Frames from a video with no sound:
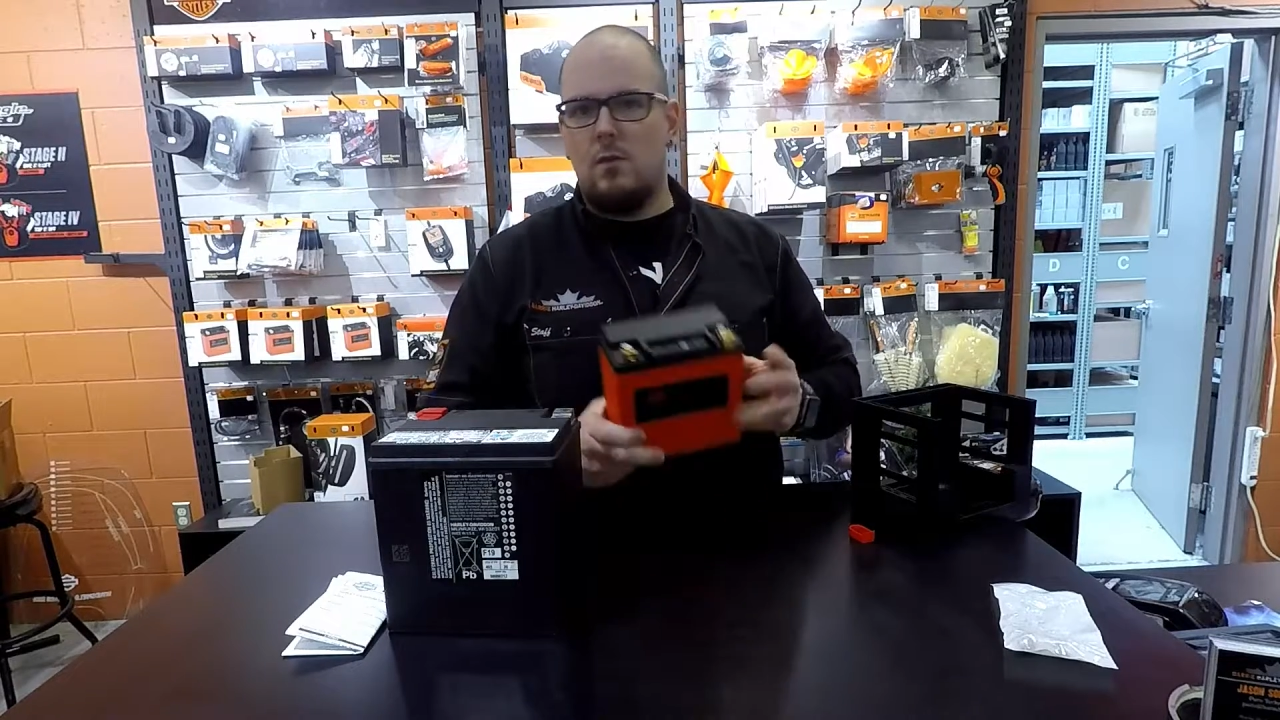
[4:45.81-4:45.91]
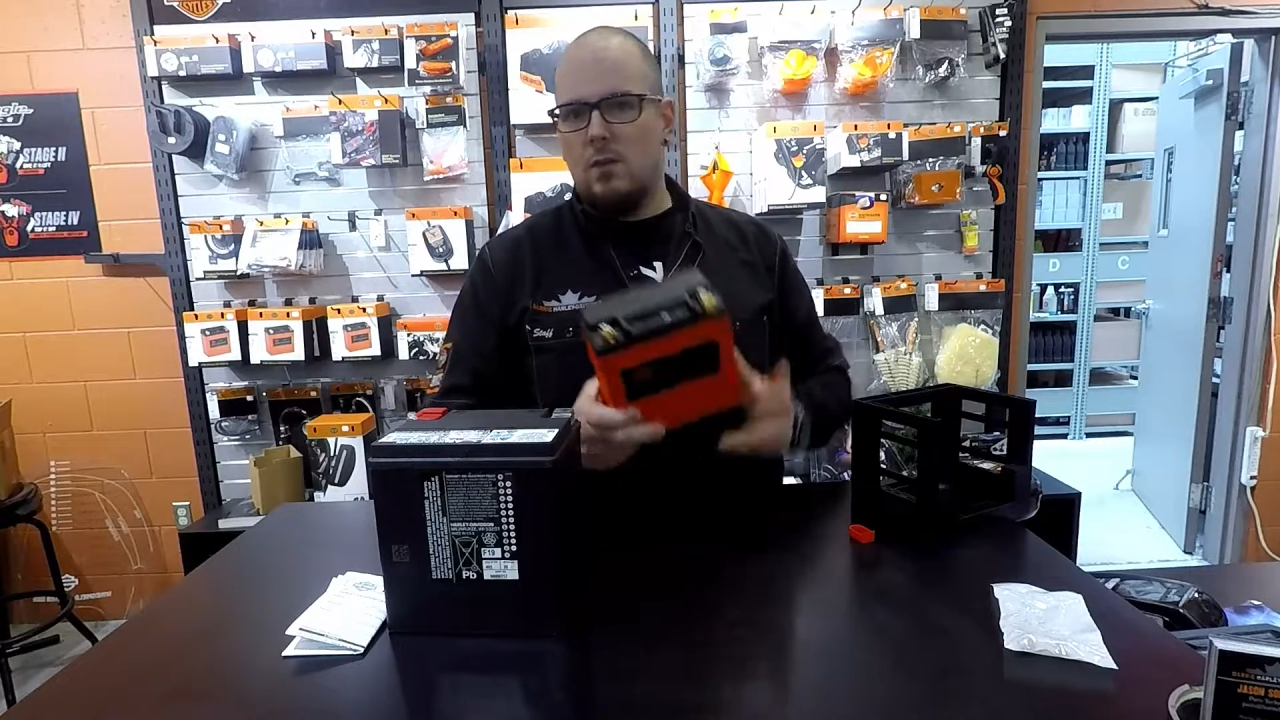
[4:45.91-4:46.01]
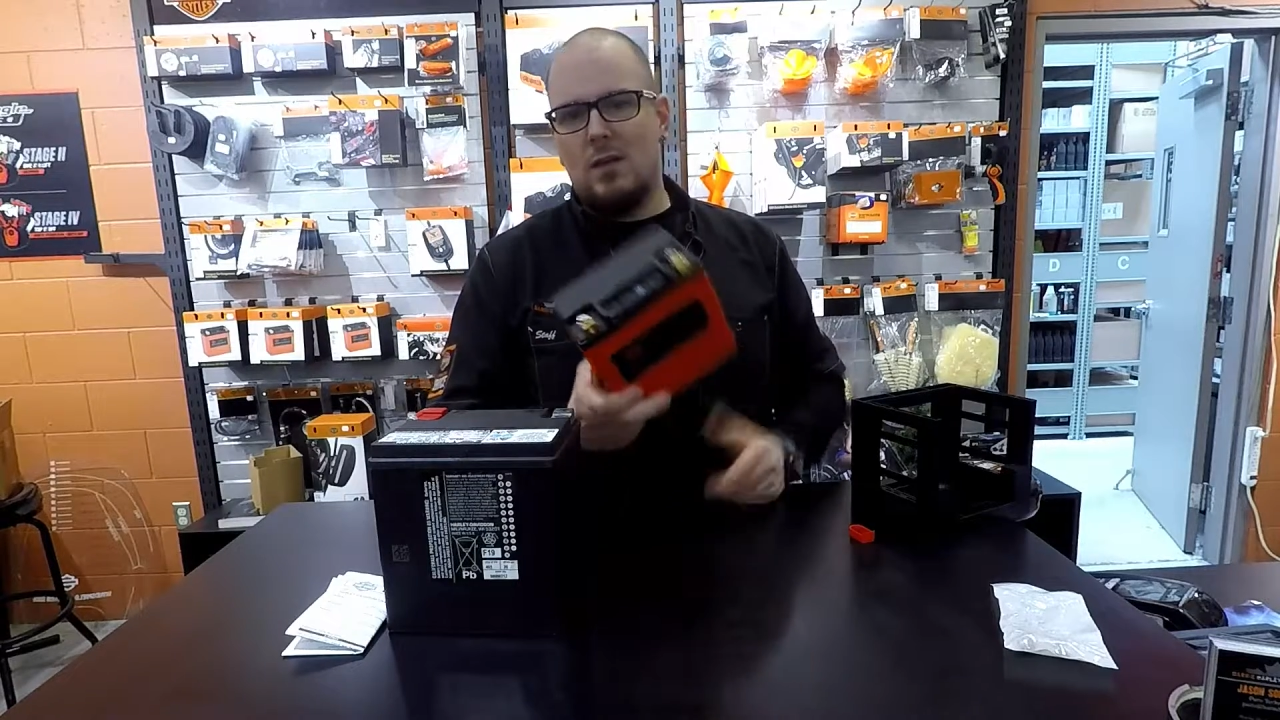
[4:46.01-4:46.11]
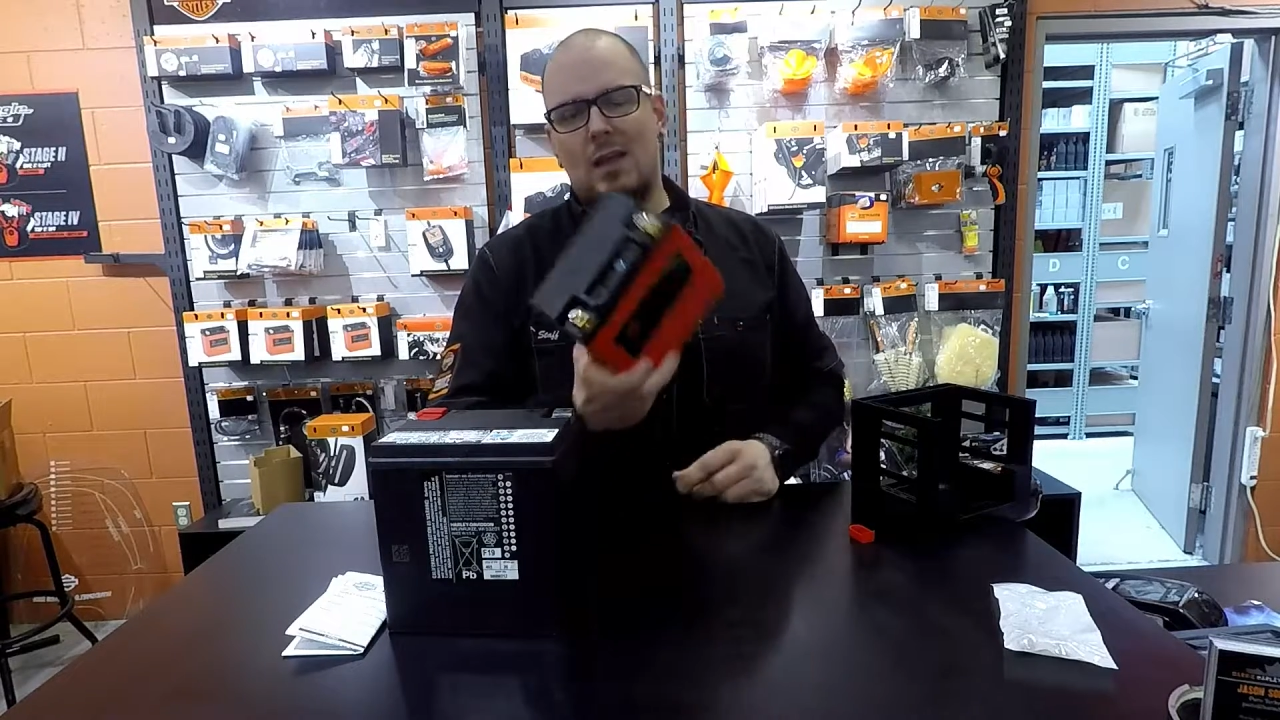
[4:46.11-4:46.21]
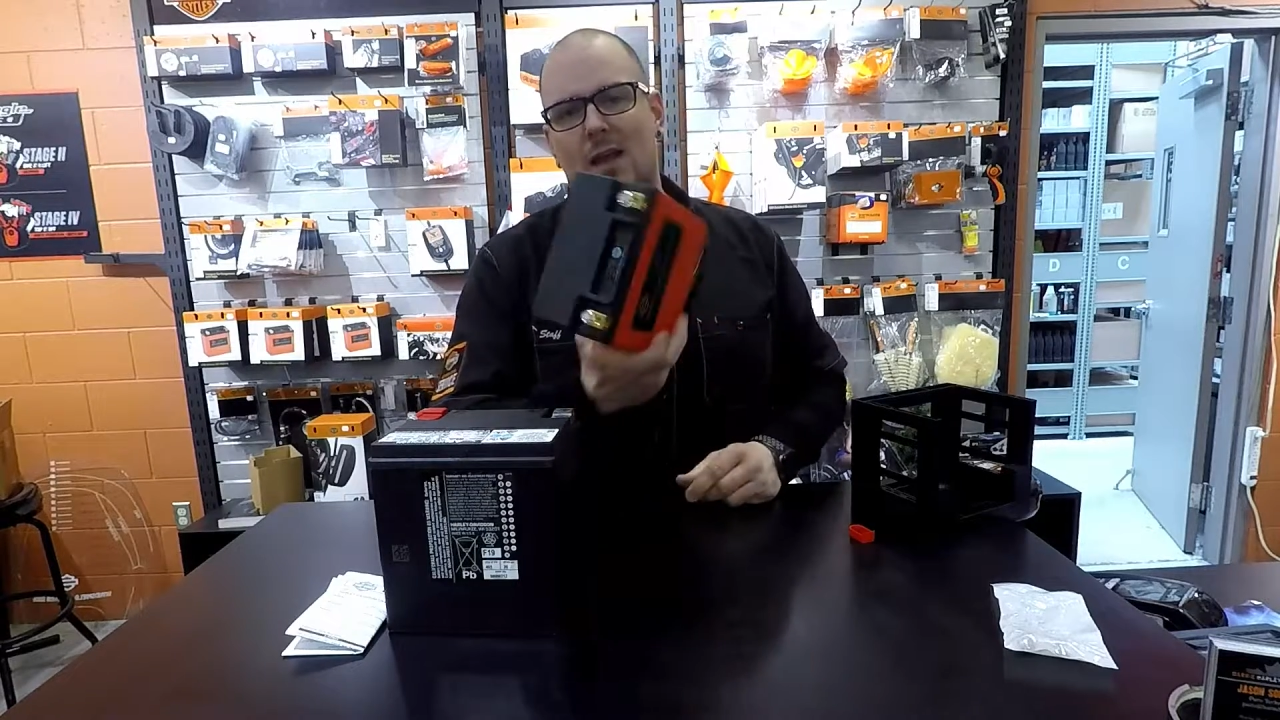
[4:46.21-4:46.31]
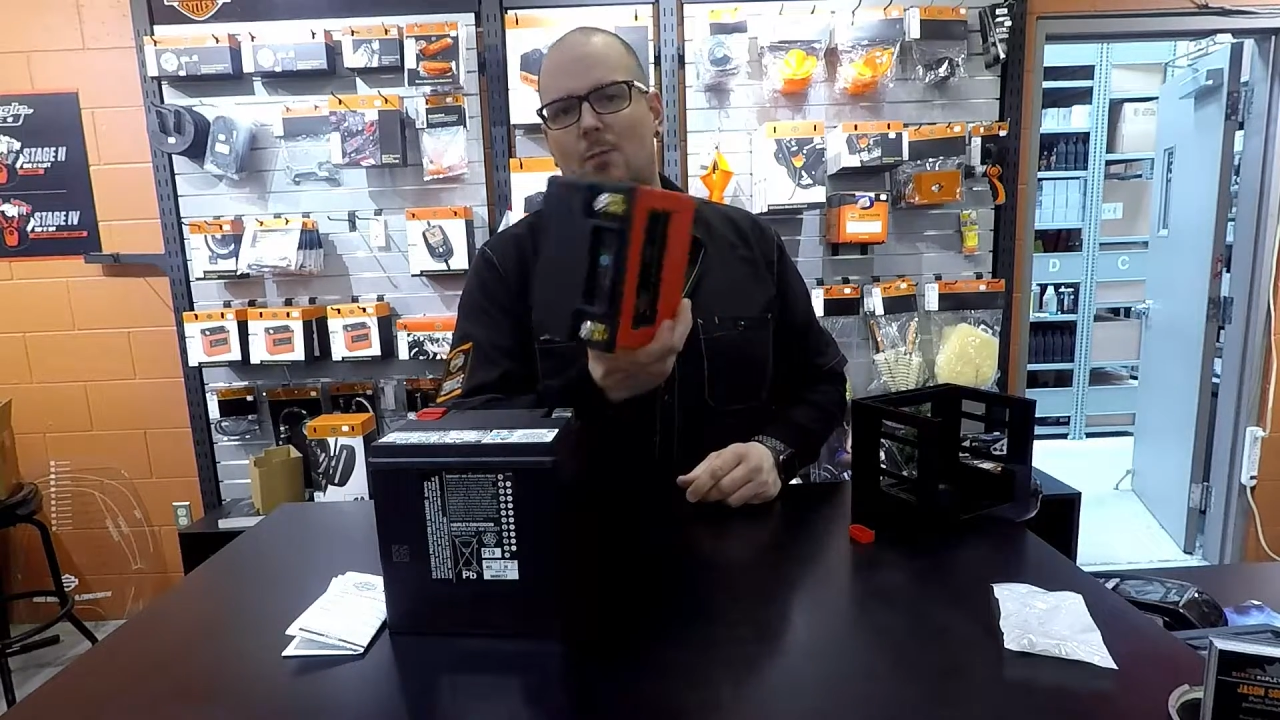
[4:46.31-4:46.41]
you're looking at a